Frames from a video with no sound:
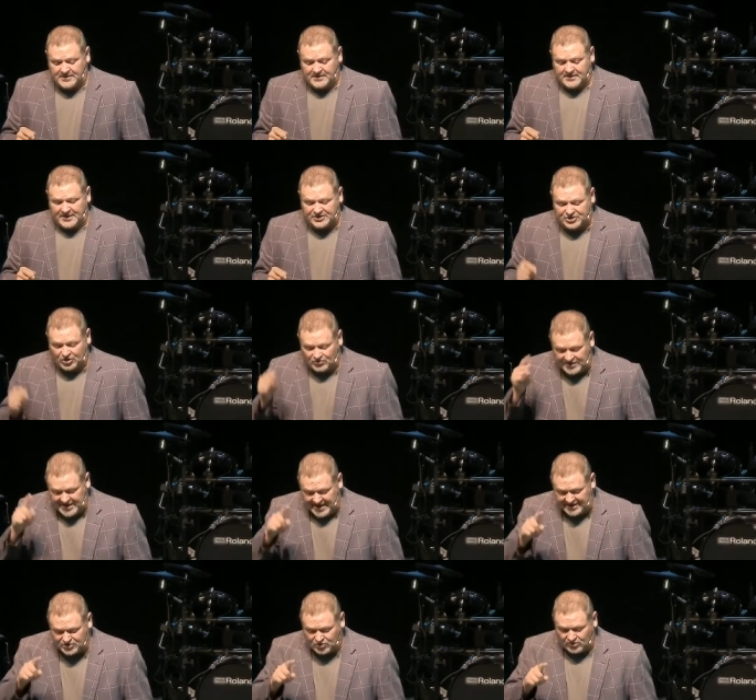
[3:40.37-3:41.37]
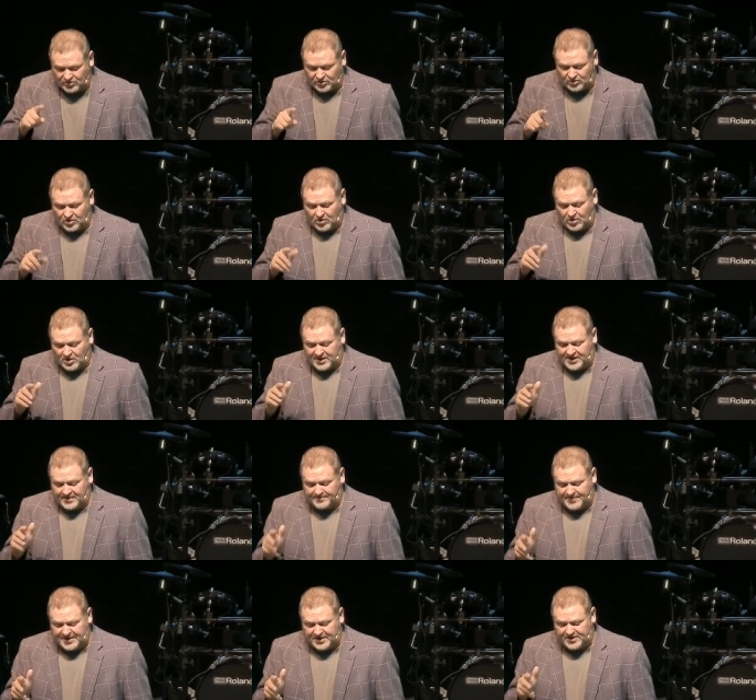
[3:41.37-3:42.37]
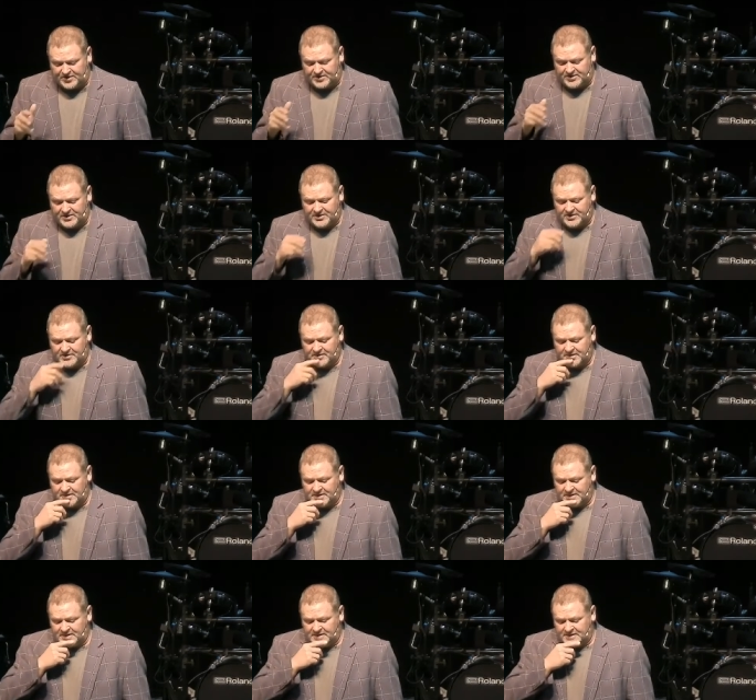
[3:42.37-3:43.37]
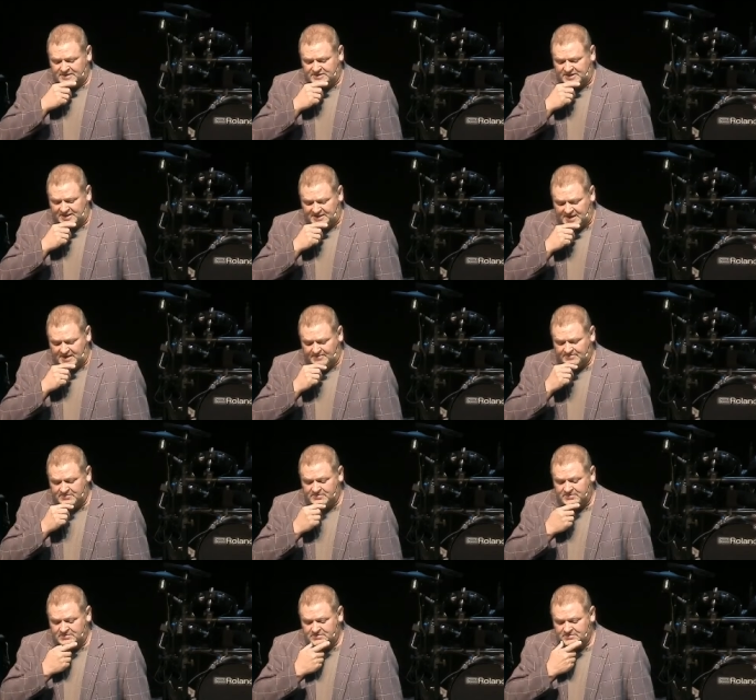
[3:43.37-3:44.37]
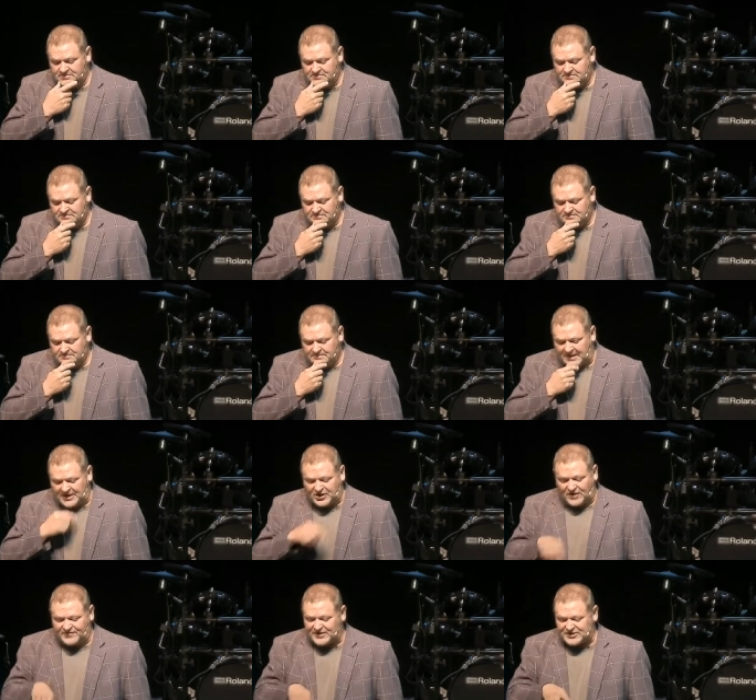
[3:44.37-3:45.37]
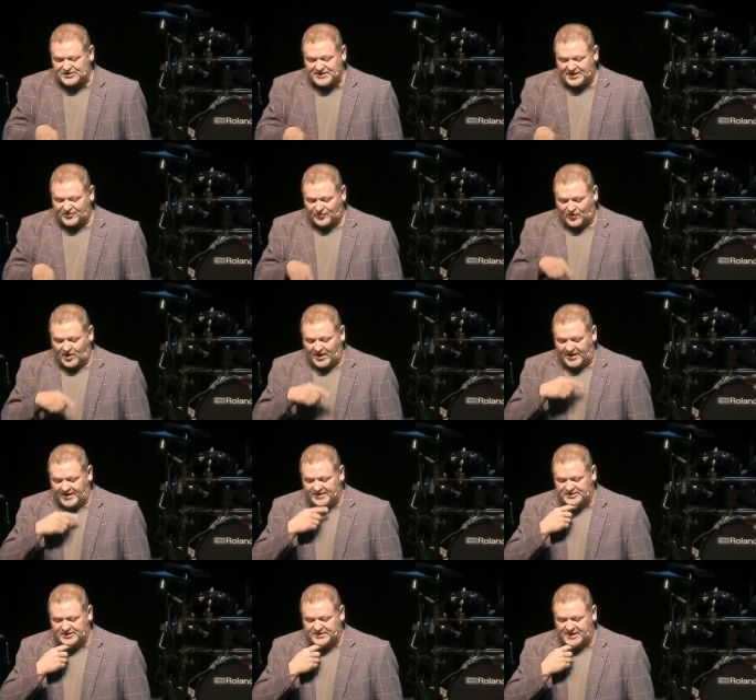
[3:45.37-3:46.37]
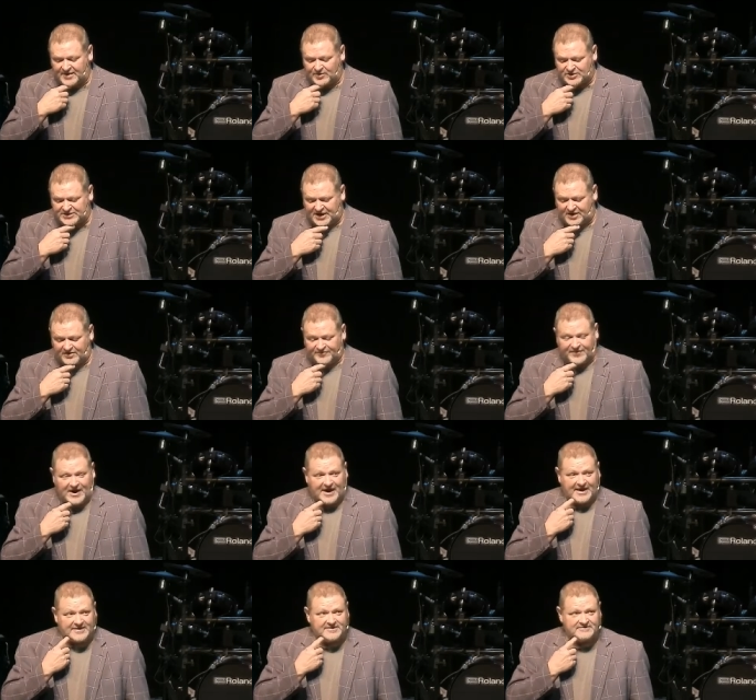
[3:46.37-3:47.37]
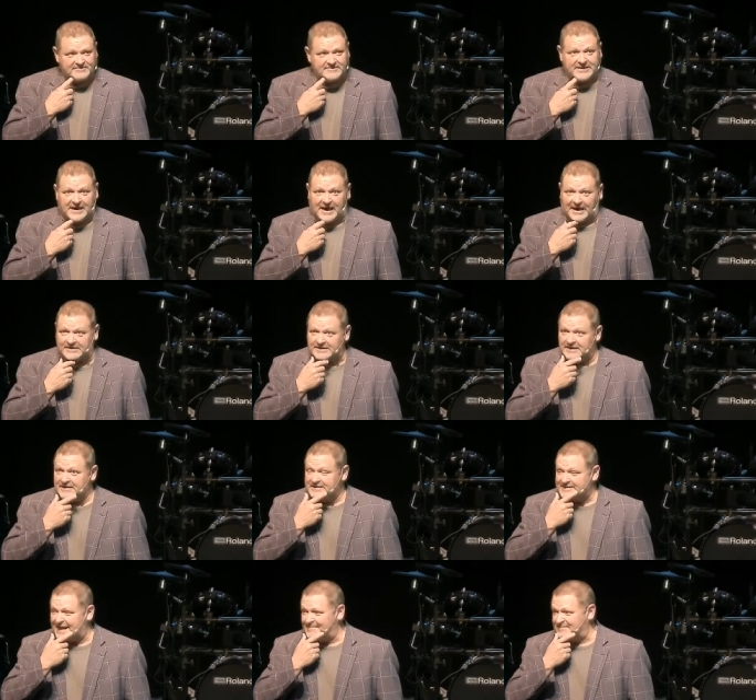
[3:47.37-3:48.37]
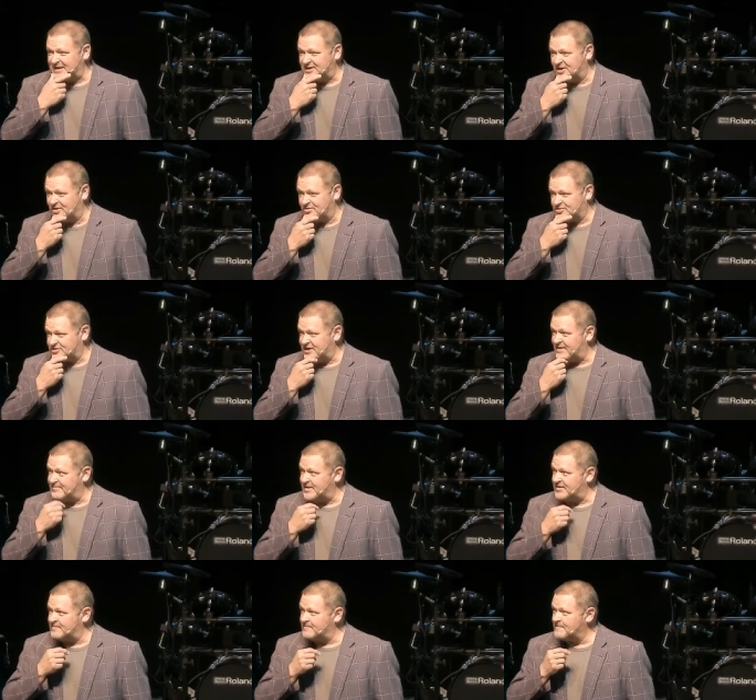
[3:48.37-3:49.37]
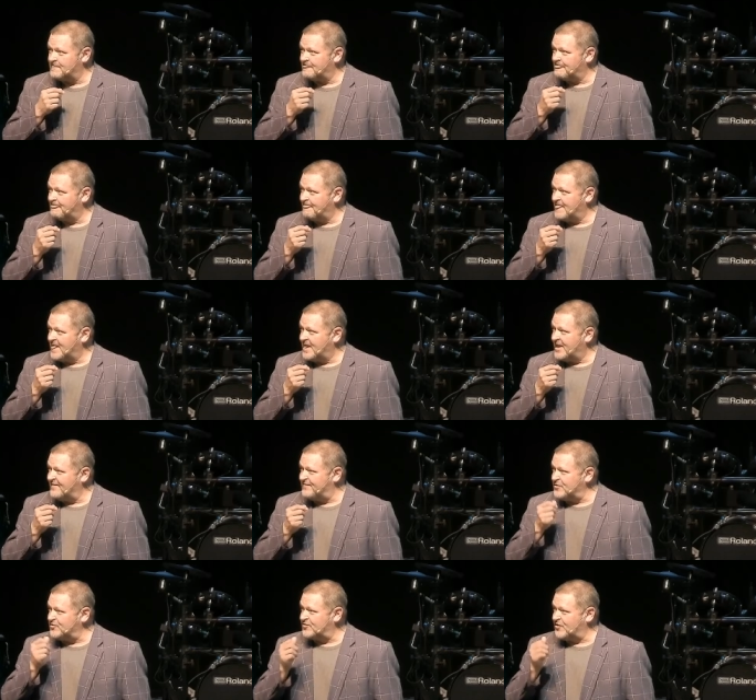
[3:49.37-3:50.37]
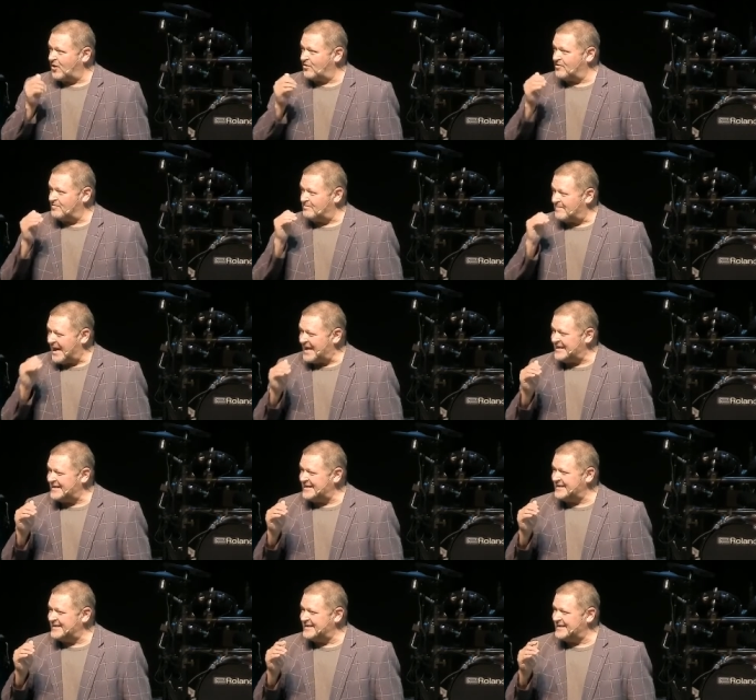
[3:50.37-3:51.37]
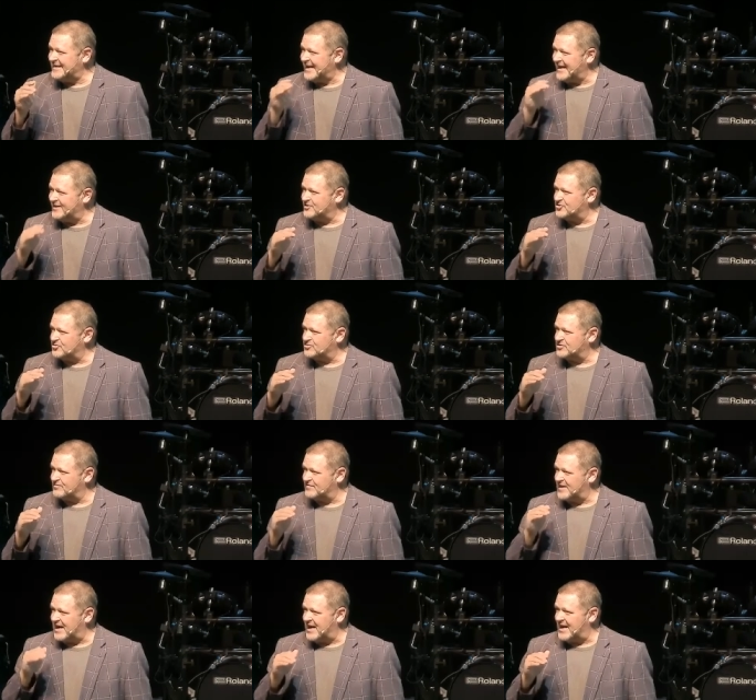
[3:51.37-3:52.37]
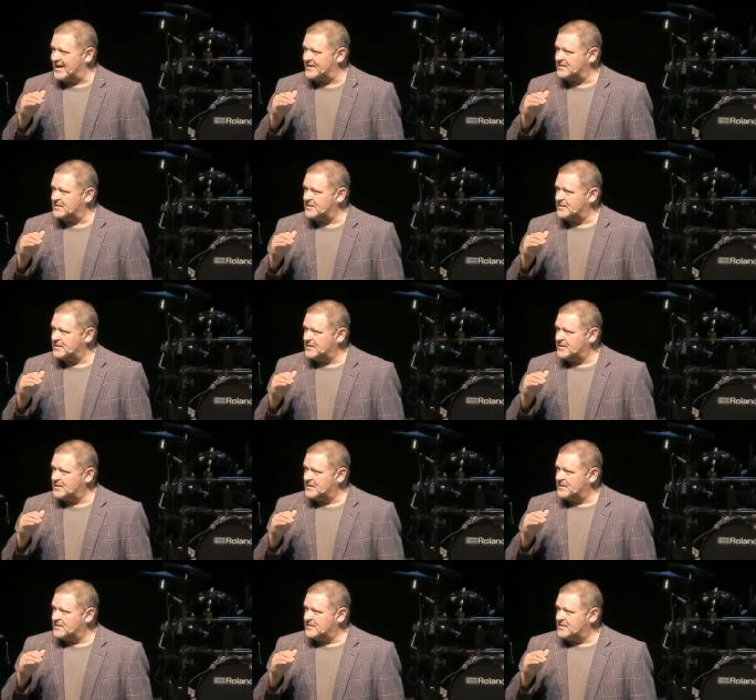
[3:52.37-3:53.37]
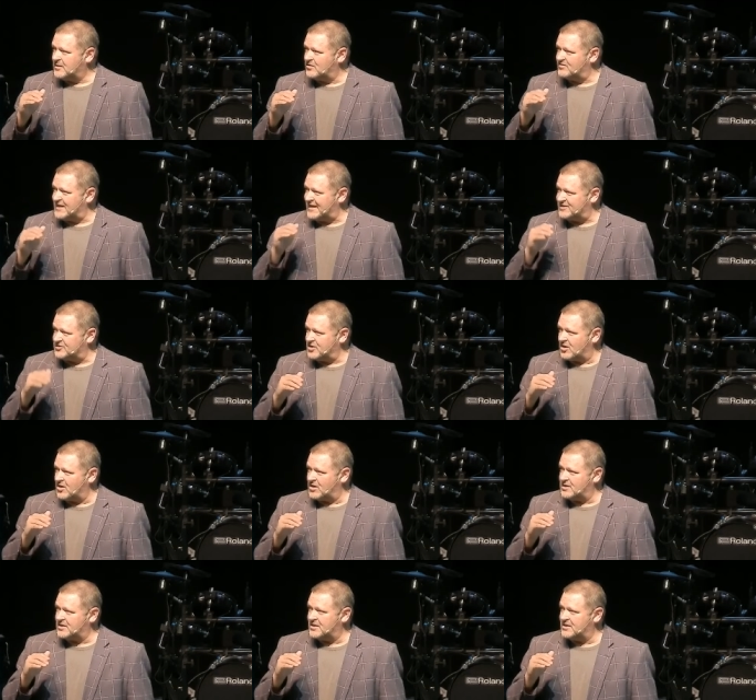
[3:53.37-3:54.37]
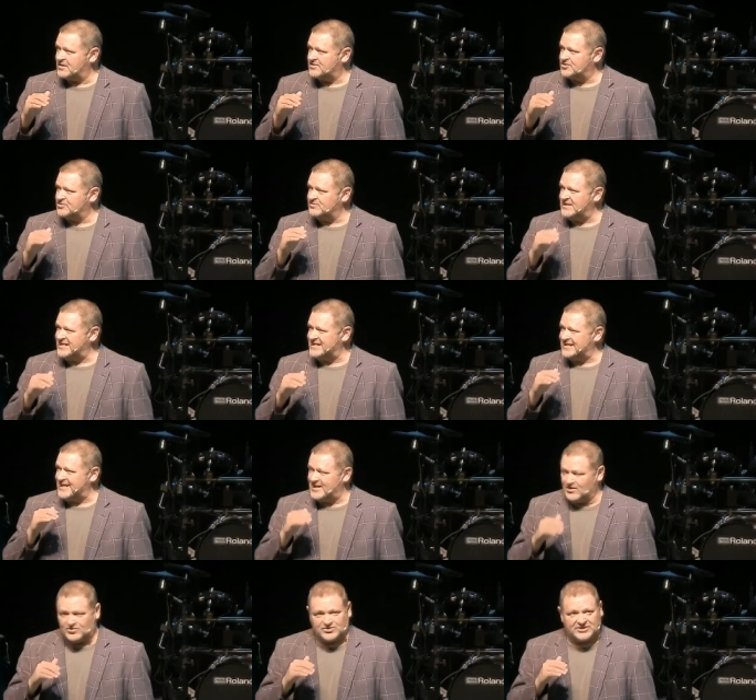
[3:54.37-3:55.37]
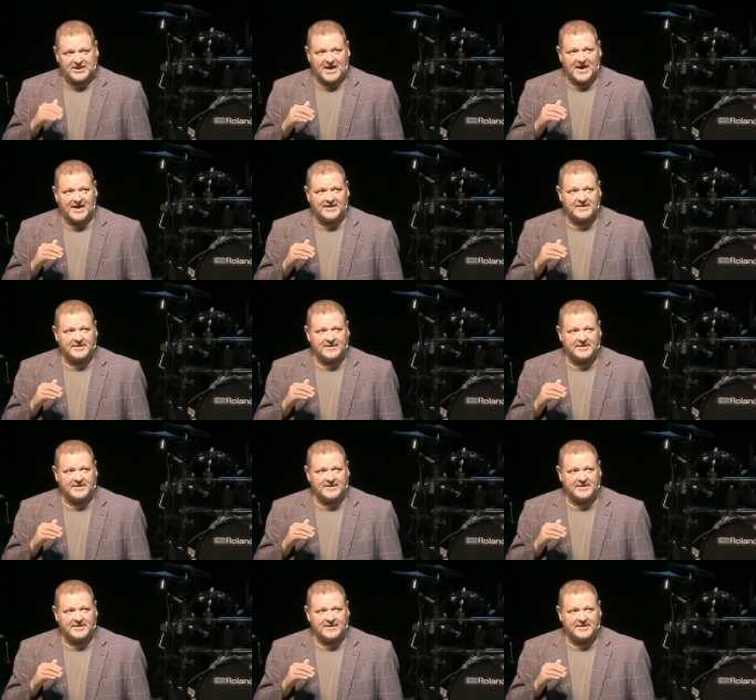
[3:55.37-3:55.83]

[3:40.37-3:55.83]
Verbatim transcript: And so the angel of the Lord, he appeared to them. I love this next phrase, and they were terrified. That'd be an understatement. If you saw the mighty angels of God on that dark Judean hillside,